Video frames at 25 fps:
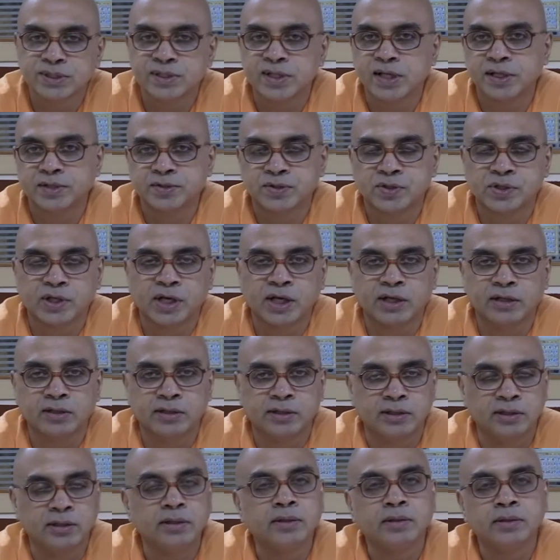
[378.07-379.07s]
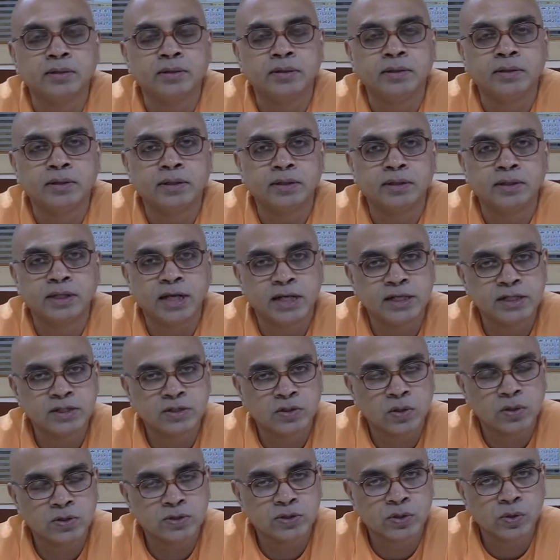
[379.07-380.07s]
extracted. That is
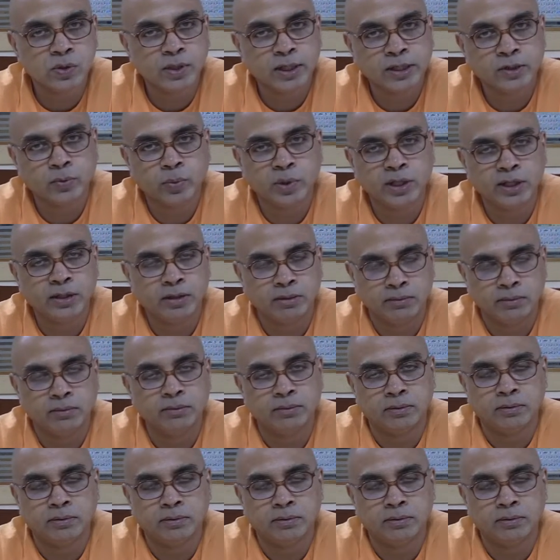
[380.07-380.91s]
also liquid